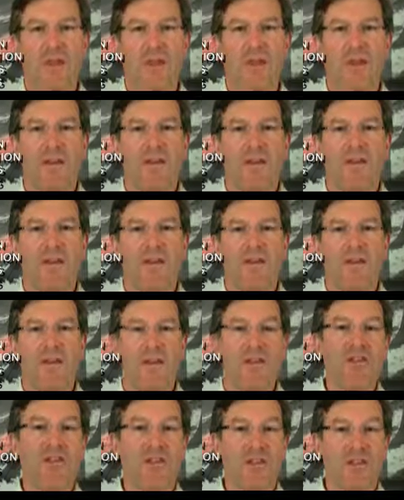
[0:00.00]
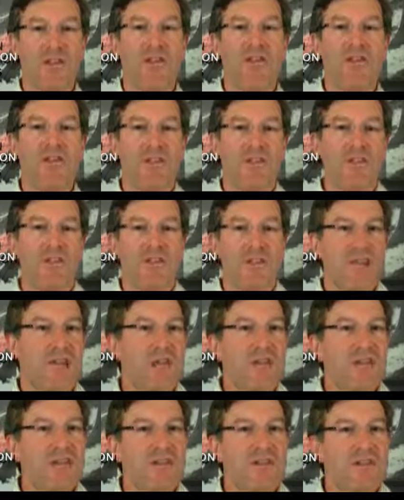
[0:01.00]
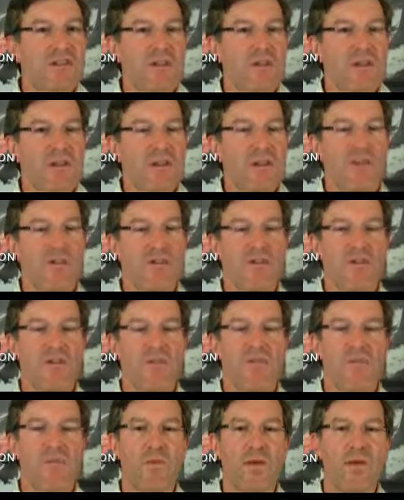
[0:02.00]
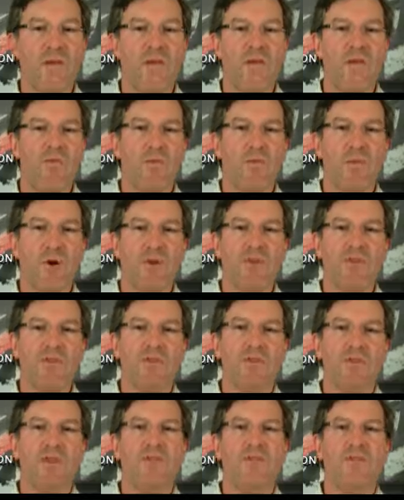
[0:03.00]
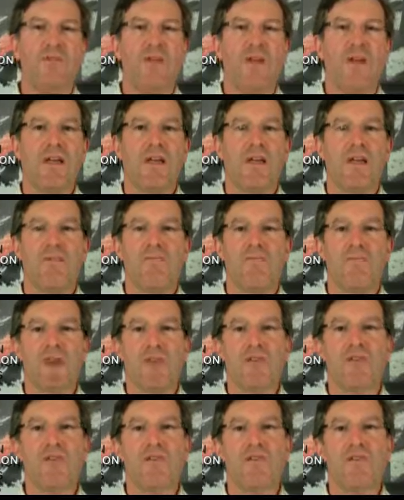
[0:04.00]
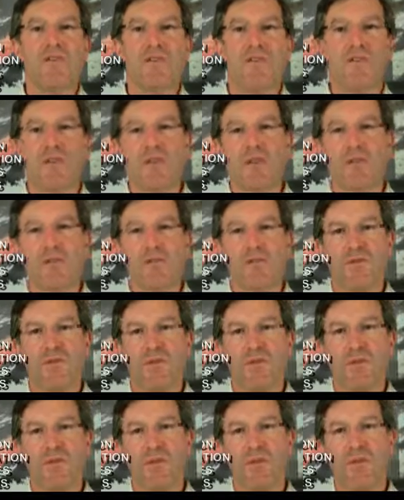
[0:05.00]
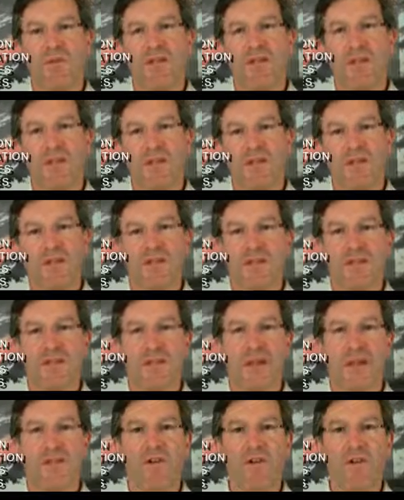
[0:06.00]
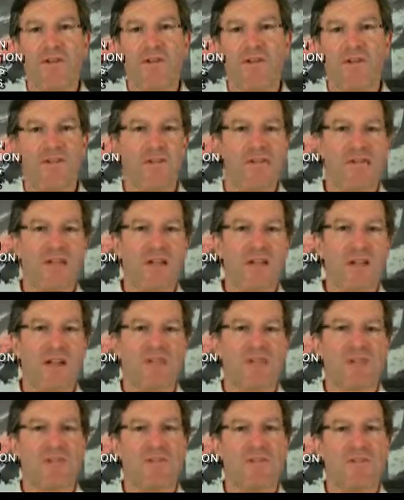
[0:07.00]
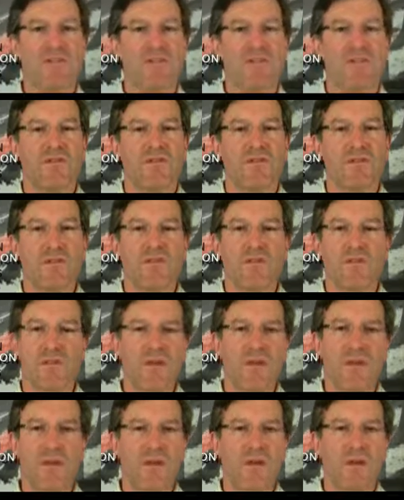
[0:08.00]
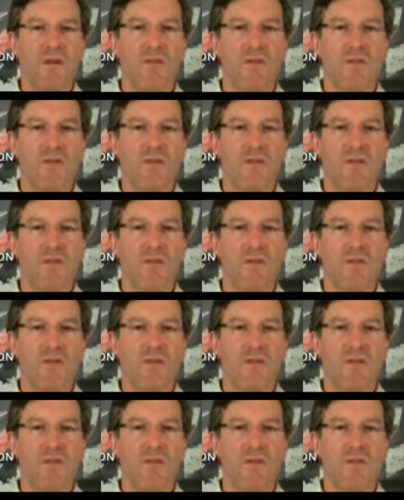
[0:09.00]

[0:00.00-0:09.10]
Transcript: And execution is standard, and there are lots of different ways of approaching measures and goals and communicating directions and tactics and so on and so forth.